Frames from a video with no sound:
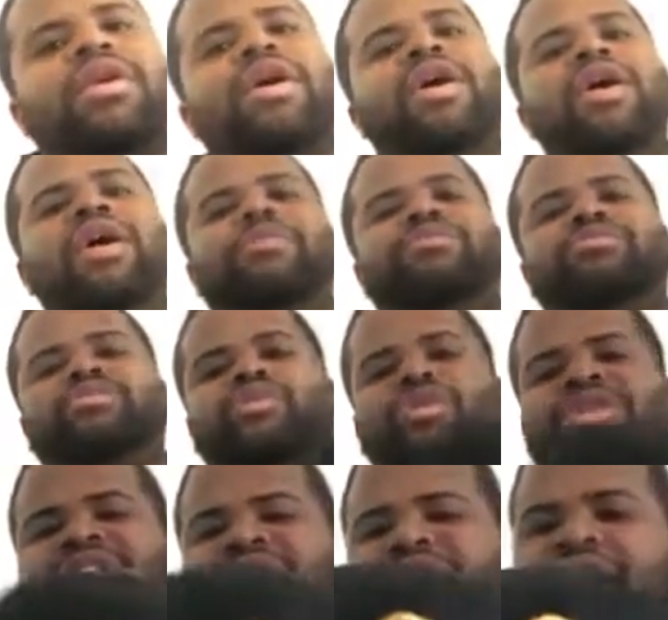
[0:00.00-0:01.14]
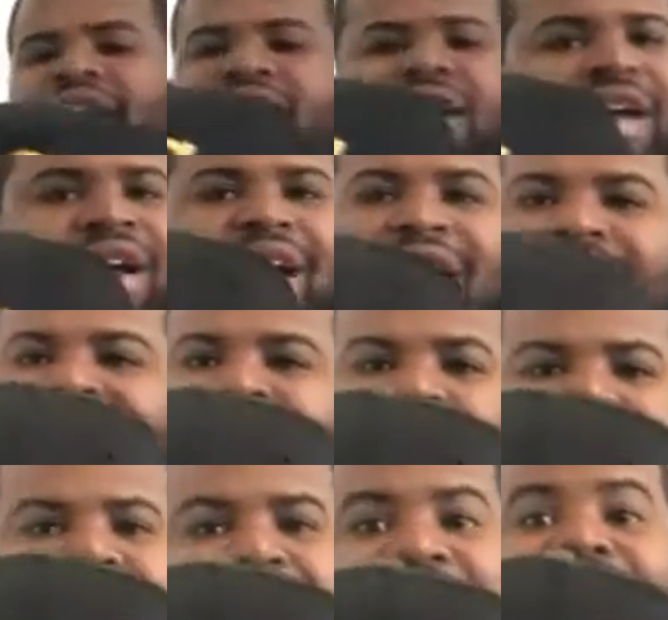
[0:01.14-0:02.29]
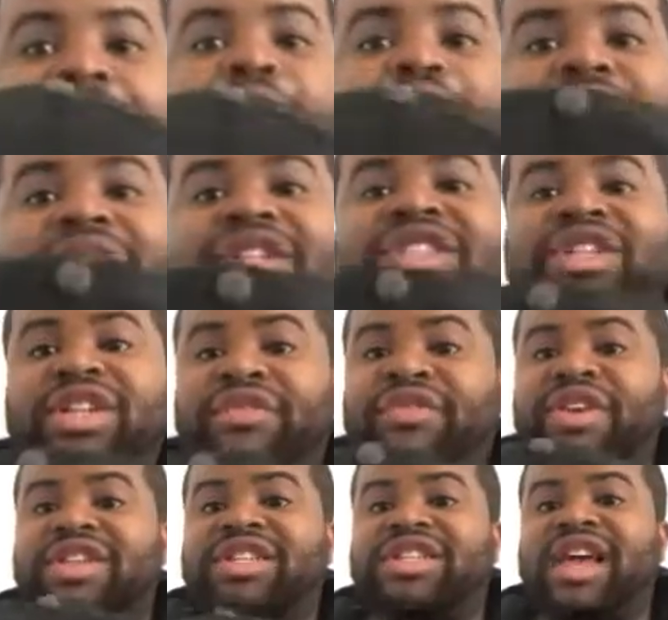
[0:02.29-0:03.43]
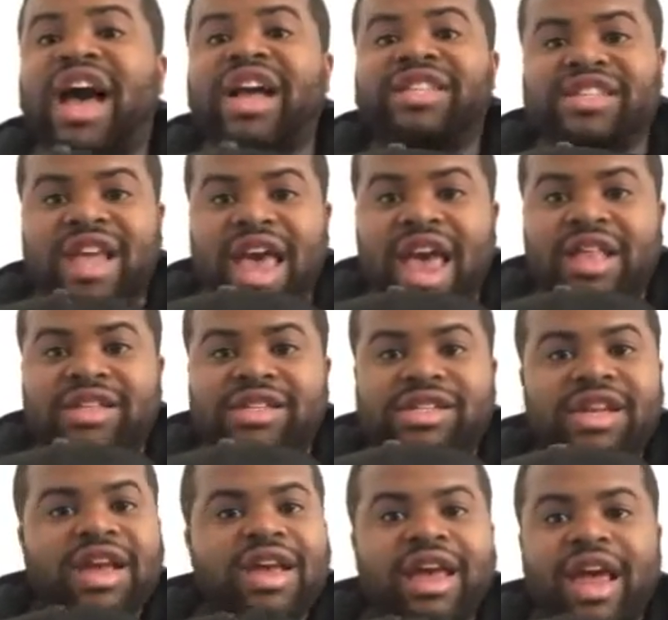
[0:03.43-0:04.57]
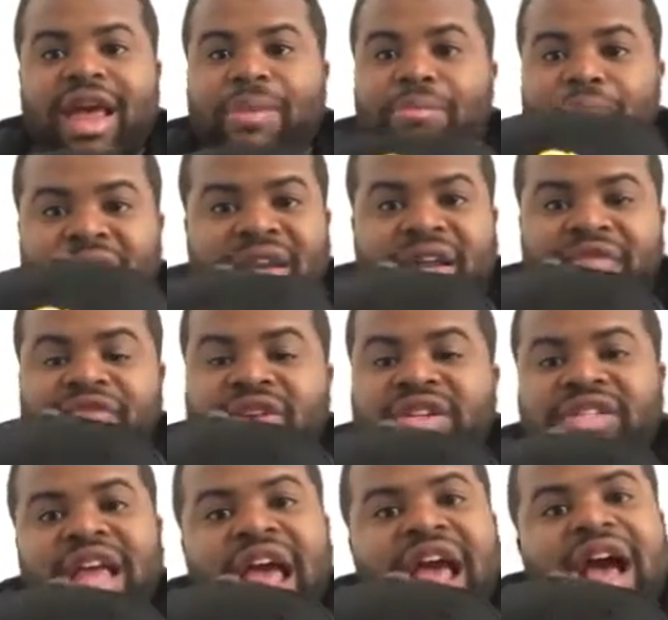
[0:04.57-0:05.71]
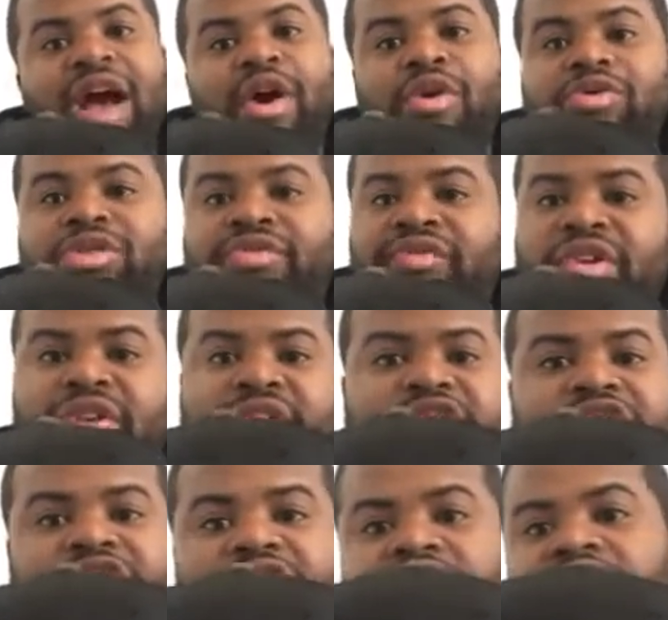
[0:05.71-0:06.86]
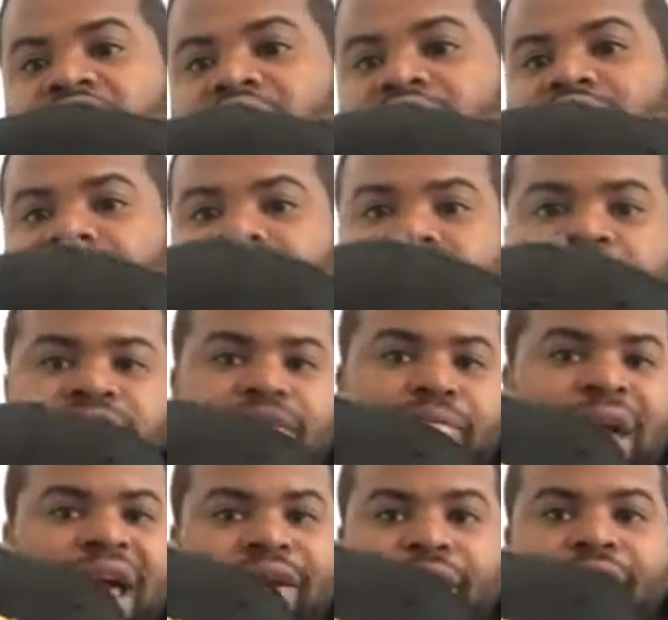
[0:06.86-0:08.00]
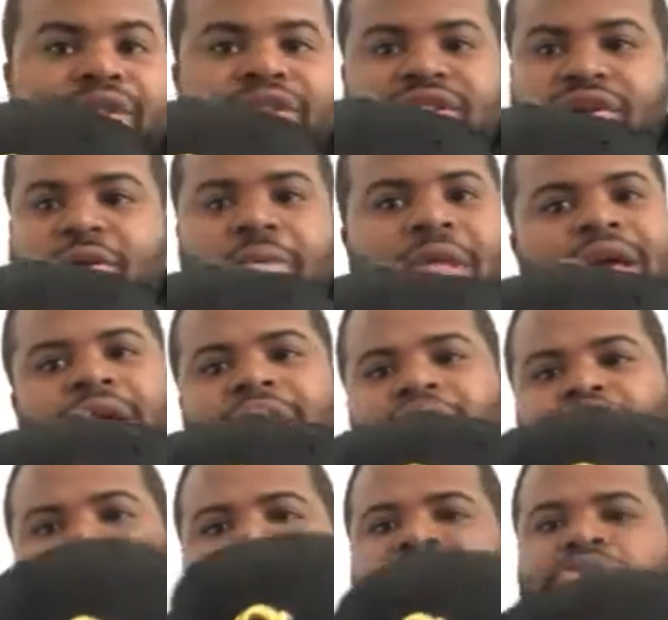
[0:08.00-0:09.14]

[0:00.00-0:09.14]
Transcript: Once again, like I told you, I got a bunch of different socks, hats, and many different styles and variations of colors and patterns. So I